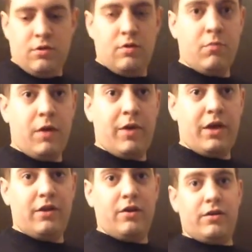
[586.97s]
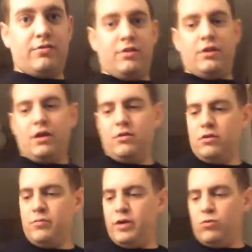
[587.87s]
My bad there, I got a
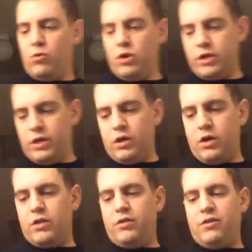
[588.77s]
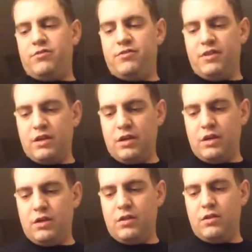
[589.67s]
little bit wonky on the
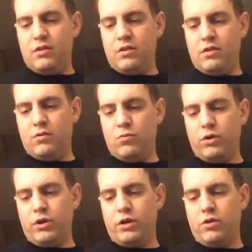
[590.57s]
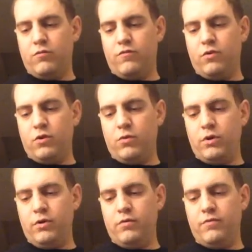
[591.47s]
sticking. We're going to go
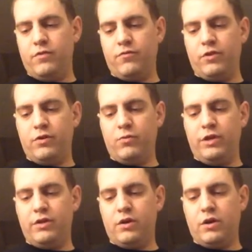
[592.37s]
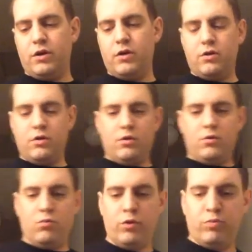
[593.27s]
forward. Feel free to
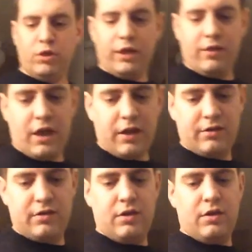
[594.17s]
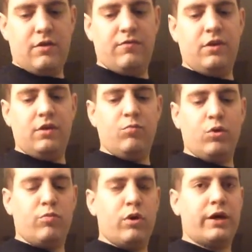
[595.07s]
replay that if you need
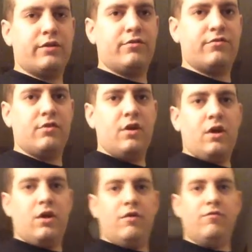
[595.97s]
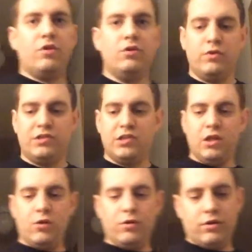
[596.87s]
more practice. If you can do it
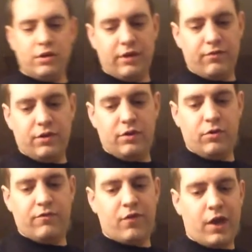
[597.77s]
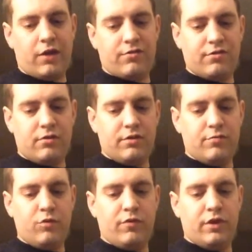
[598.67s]
slow, you can definitely do it fast. So
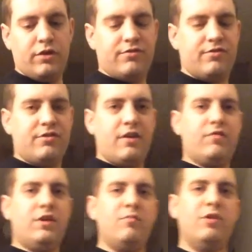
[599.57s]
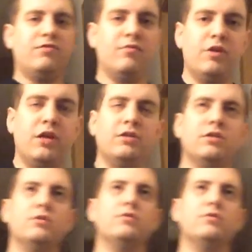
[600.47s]
let's move on to 70 beats a minute.